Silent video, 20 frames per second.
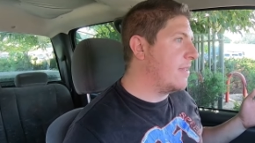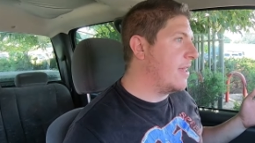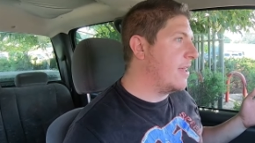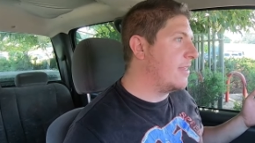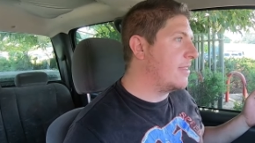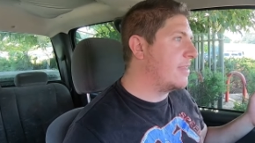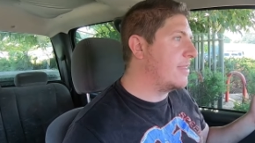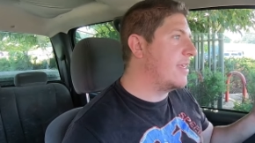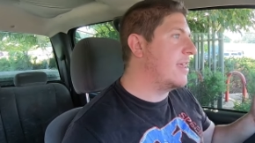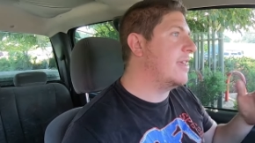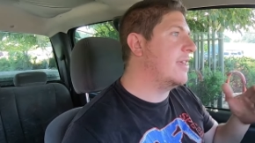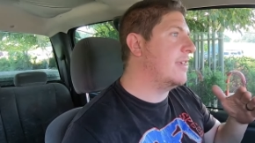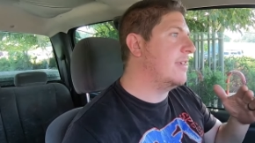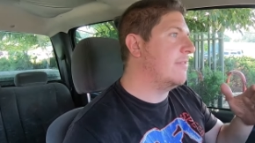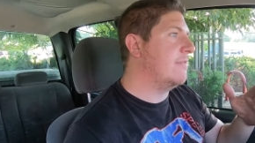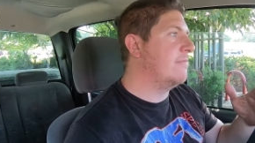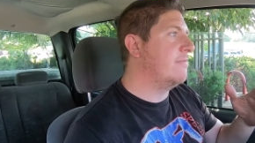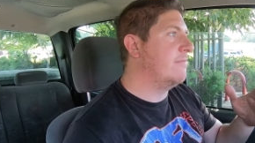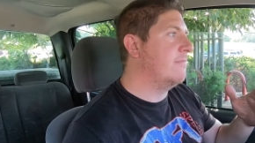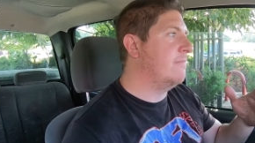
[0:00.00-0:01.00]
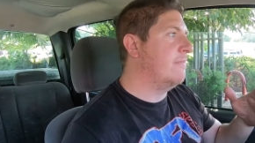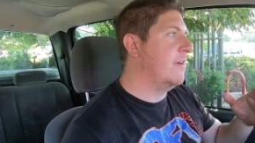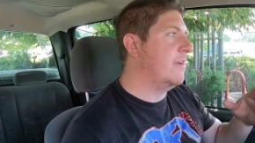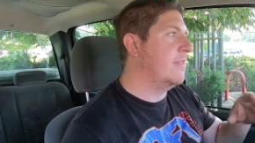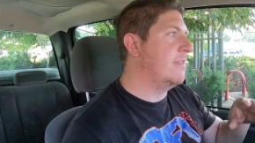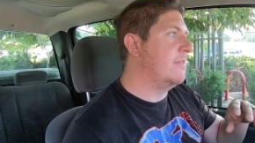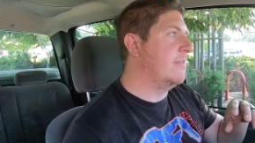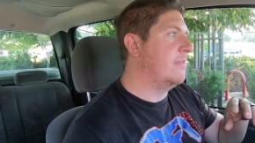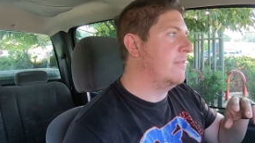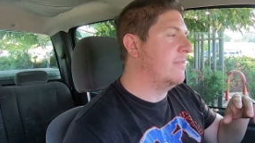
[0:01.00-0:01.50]
I think where
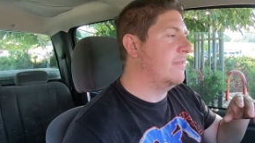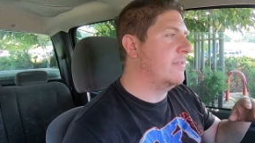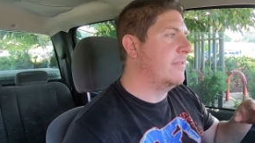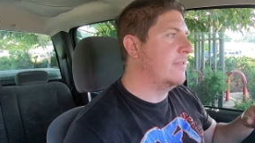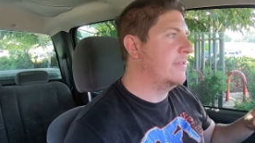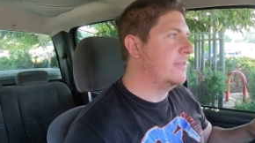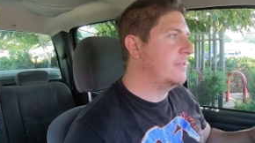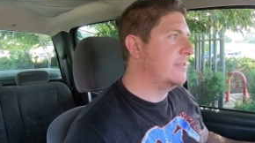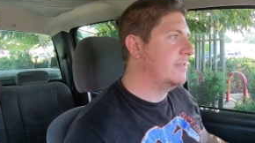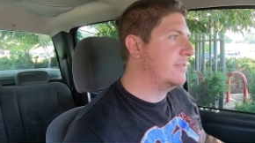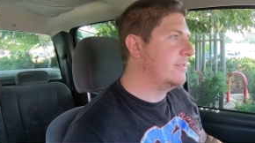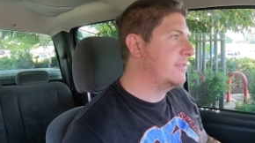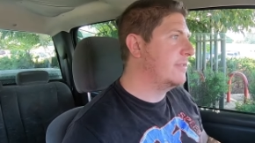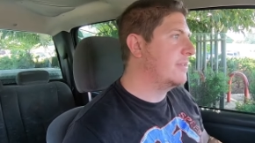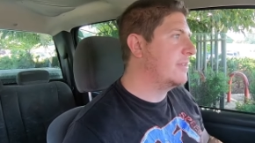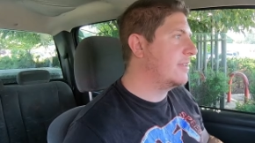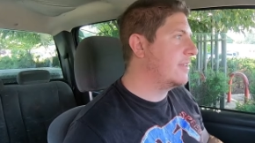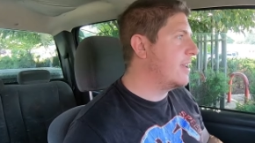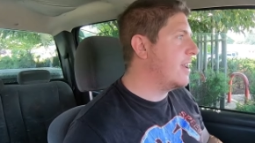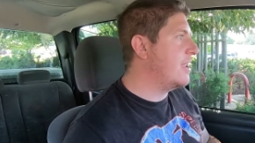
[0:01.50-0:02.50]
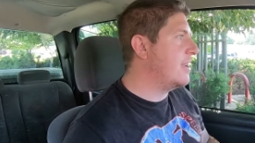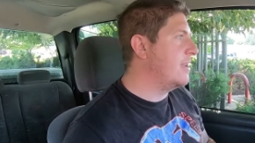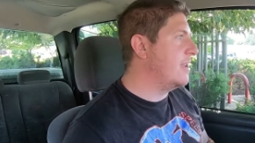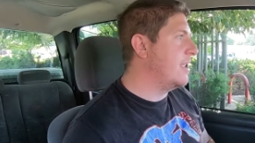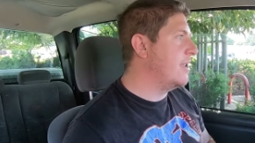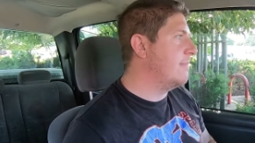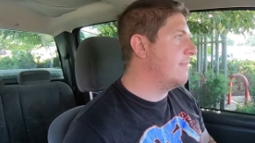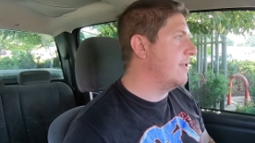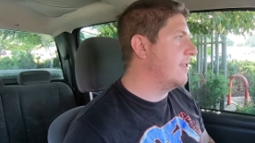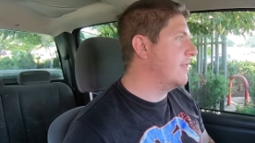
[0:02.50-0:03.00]
the, god
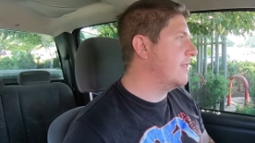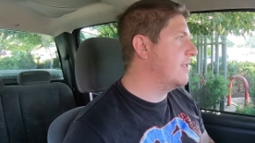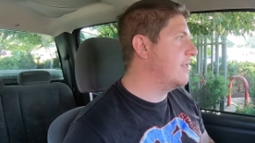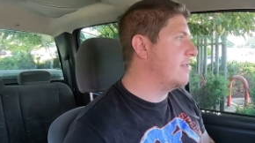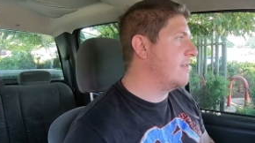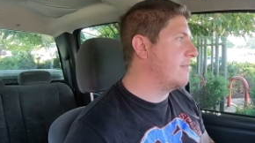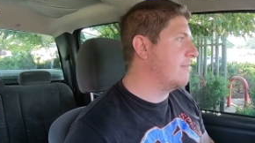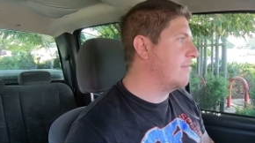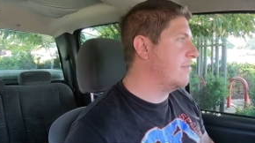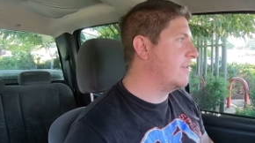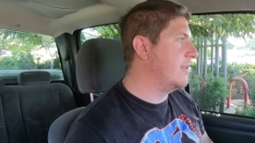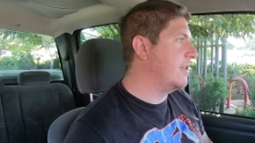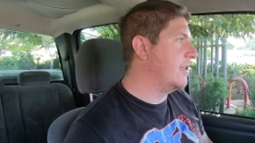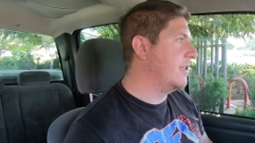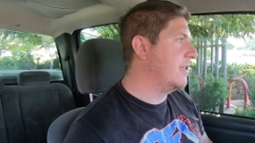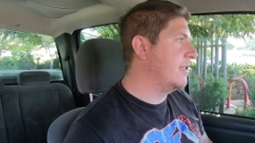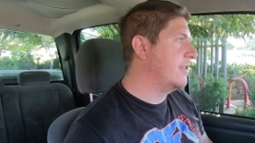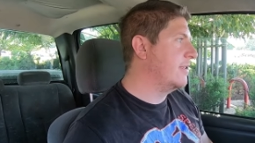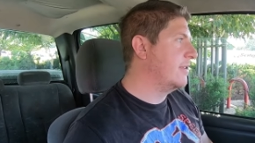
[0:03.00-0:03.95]
damn it, this is really,